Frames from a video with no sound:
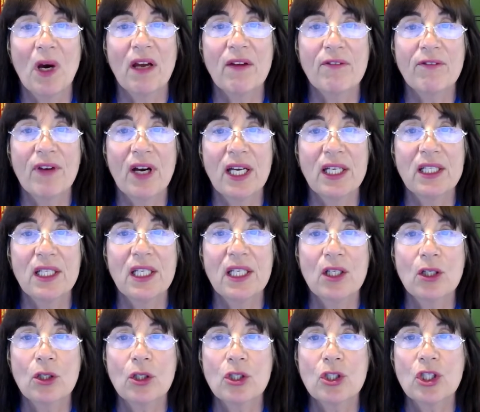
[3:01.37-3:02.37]
find he
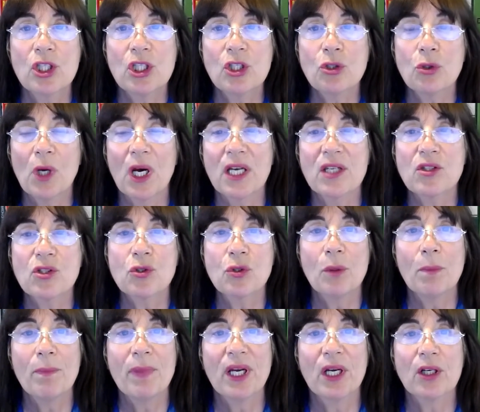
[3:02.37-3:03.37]
or she tries to
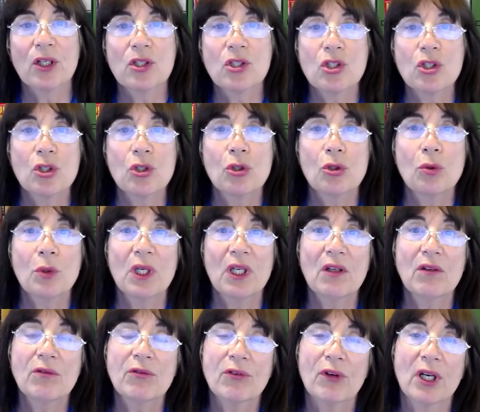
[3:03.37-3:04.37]
embarrass you in
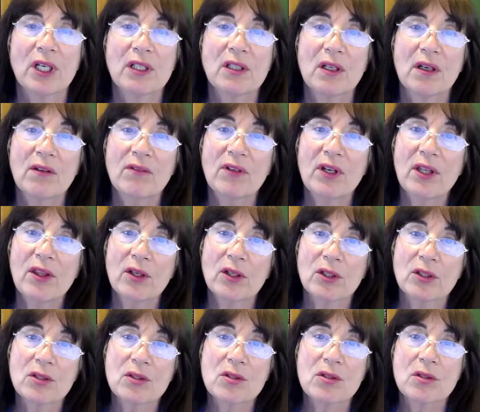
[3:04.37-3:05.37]
front of
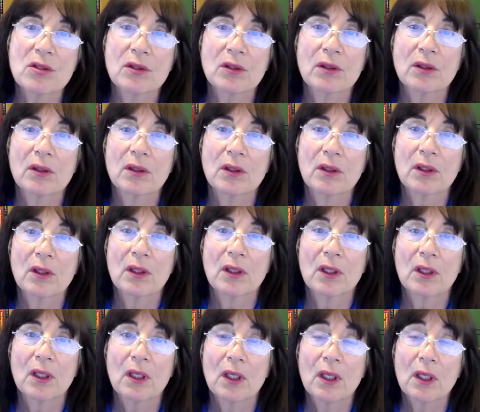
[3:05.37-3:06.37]
others.
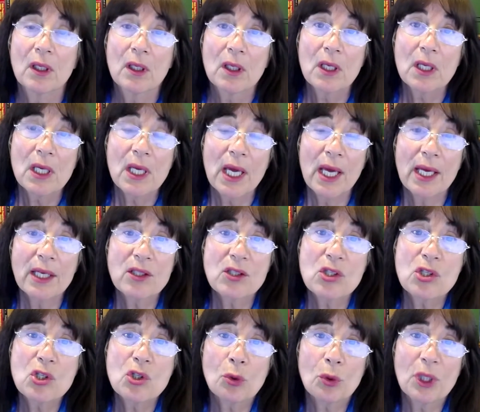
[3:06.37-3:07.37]

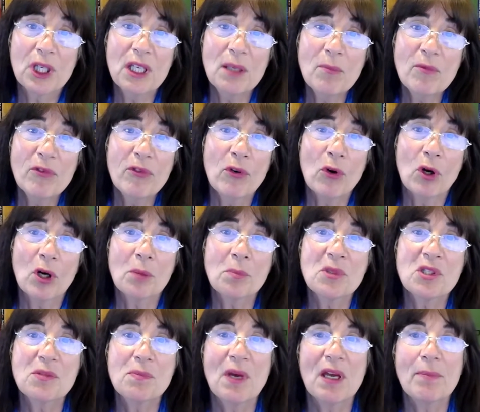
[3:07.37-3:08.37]
Extreme
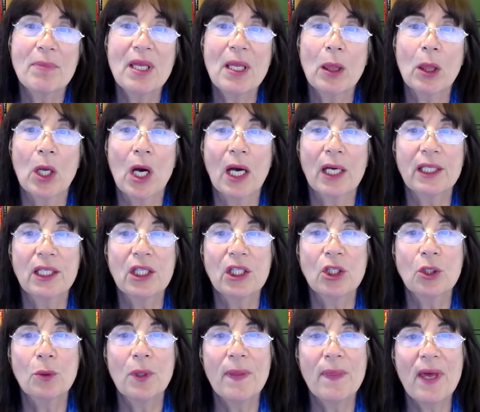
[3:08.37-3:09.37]
forms may be locking
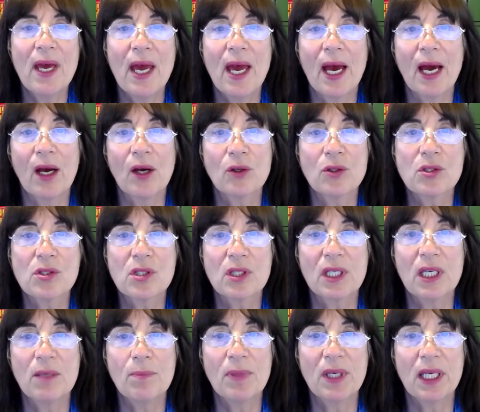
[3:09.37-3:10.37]
you in the house,
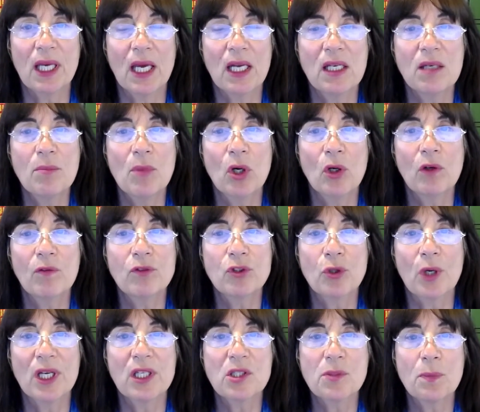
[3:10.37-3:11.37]
keeping any mode of
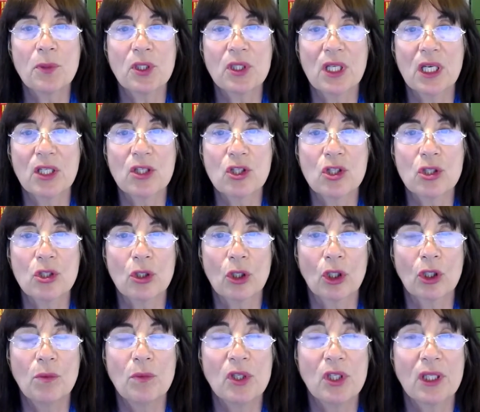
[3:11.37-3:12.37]
transportation or
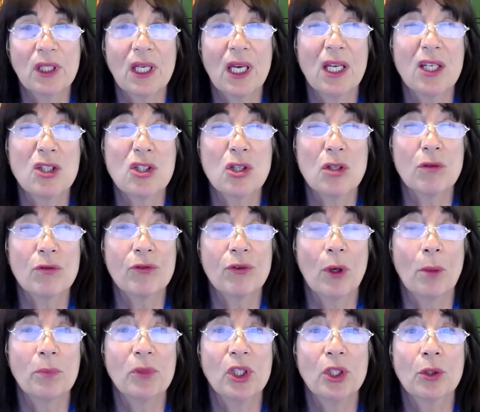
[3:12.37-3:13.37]
communication
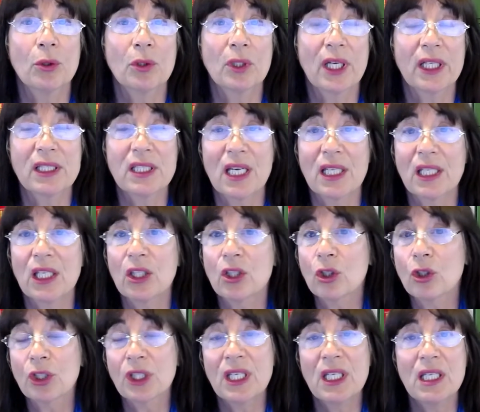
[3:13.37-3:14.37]
from you, like taking
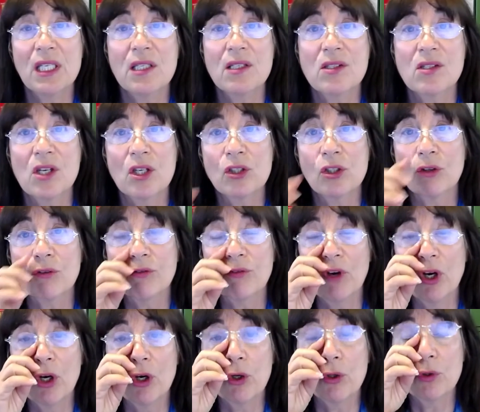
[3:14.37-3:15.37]
your keys and your
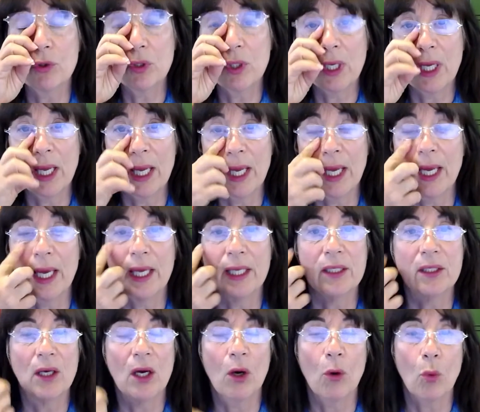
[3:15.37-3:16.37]
phone
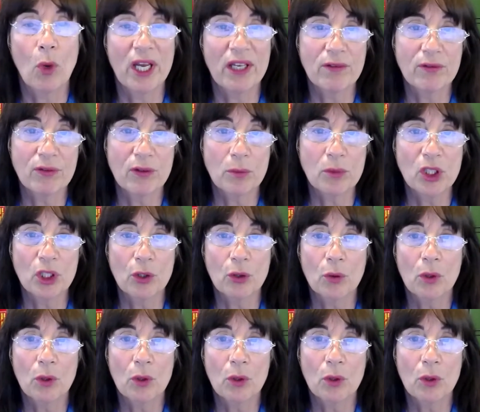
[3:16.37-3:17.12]
and away from you.